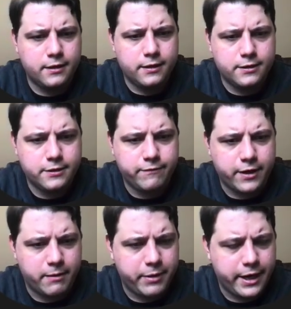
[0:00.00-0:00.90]
Let's
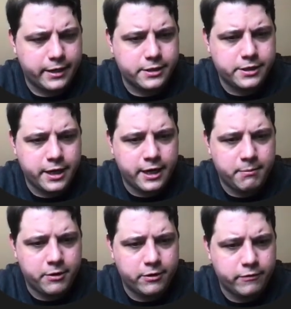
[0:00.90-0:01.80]
find package name,
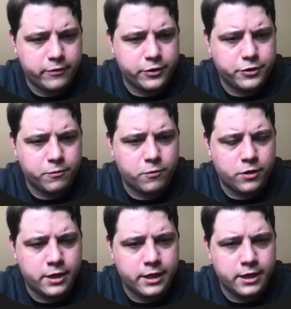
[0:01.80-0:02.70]
version
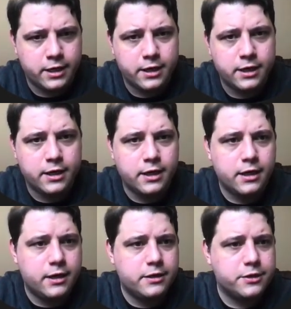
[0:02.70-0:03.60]

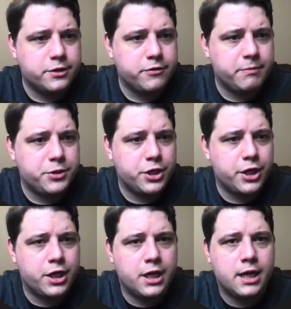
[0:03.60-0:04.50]
1,
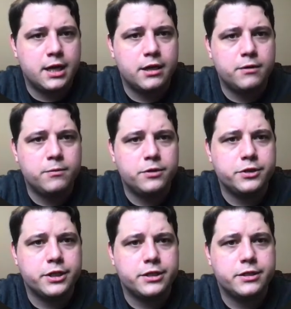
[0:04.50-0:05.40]
description. We'll
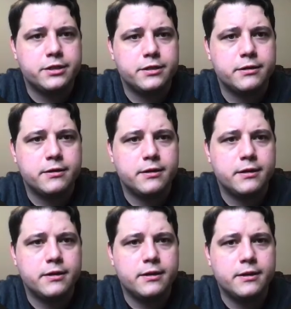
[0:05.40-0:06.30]
just
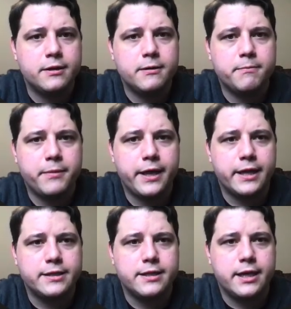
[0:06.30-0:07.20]

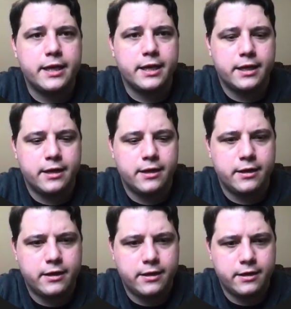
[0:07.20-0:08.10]
paste in
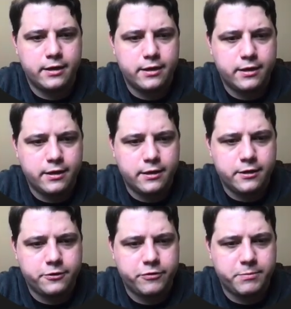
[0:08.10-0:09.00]
the
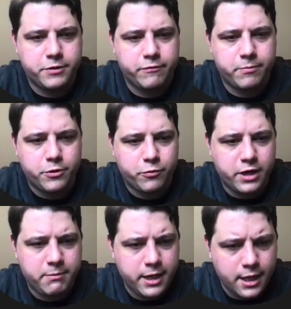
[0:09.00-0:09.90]
description from the
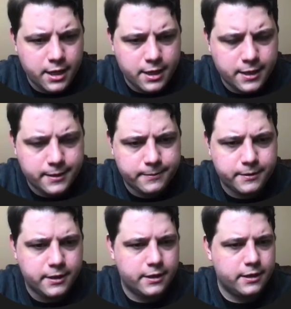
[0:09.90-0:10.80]
README.
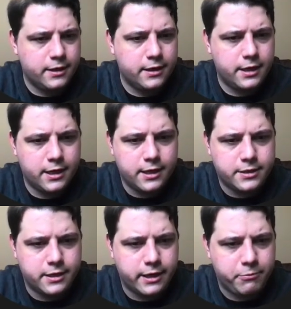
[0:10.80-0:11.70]
Yeah,
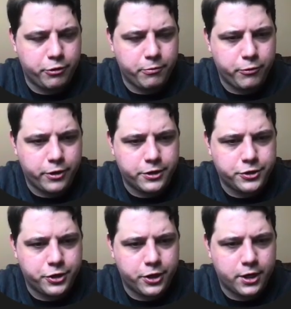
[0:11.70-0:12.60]
it's an entry point,
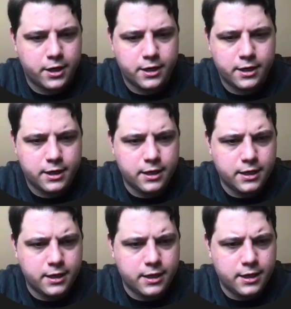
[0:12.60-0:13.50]
sure.
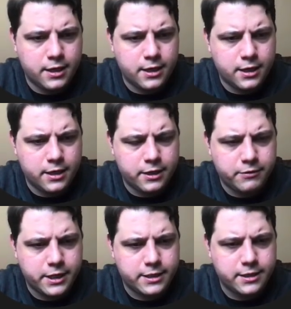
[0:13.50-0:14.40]
No
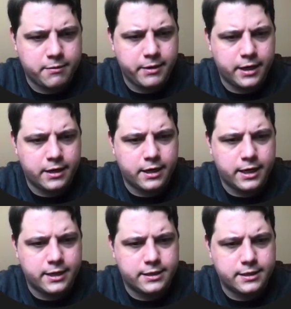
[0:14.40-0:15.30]
test command
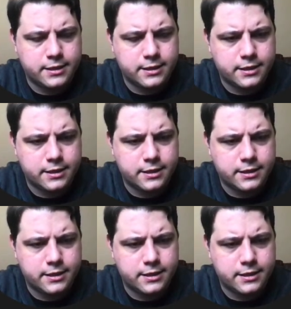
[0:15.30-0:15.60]
yet.